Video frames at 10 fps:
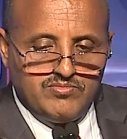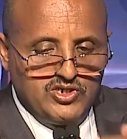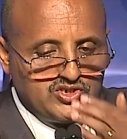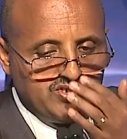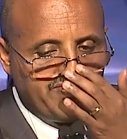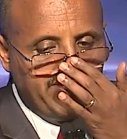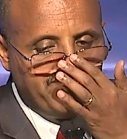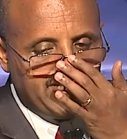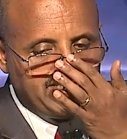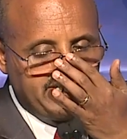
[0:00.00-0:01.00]
Most of the
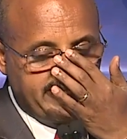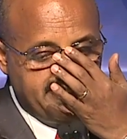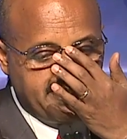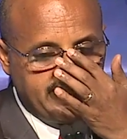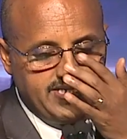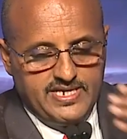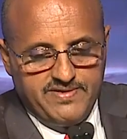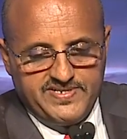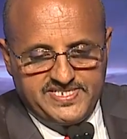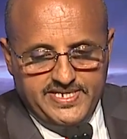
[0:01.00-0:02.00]
infrastructure
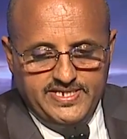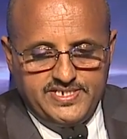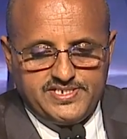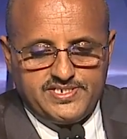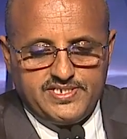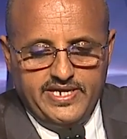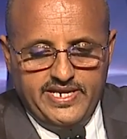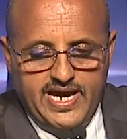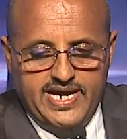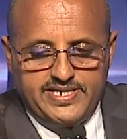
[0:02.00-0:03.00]
facilities
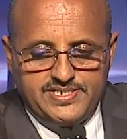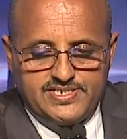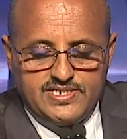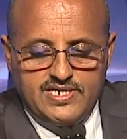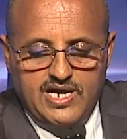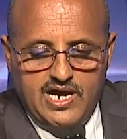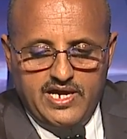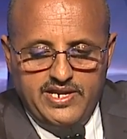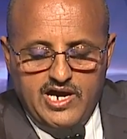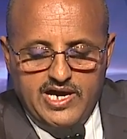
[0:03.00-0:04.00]
in Addis,
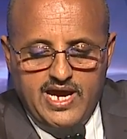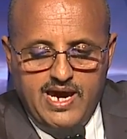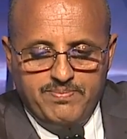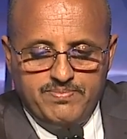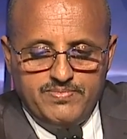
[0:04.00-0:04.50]
in our hub,